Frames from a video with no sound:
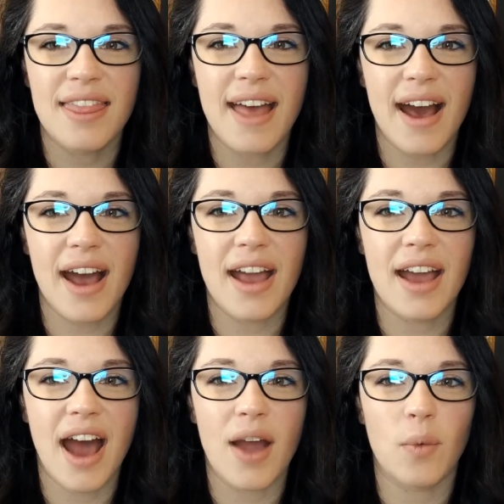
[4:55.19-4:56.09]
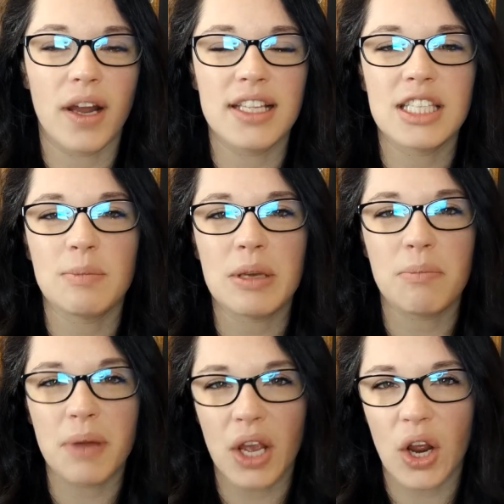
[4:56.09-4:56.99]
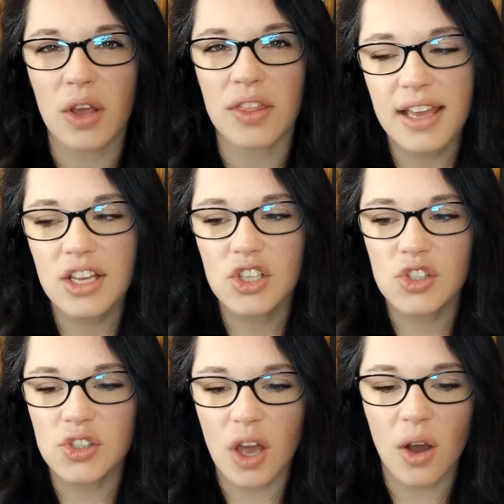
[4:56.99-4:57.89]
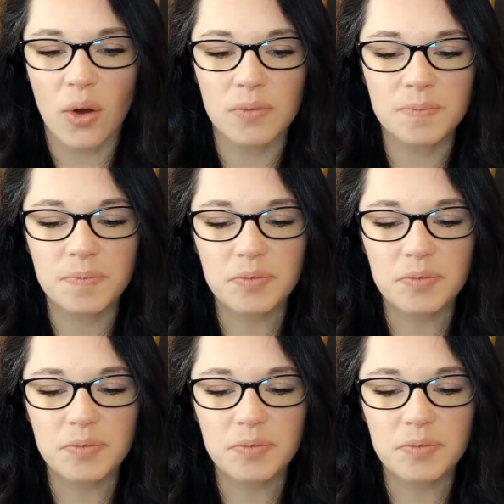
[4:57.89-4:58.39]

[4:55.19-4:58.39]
that I want it to be bigger. So,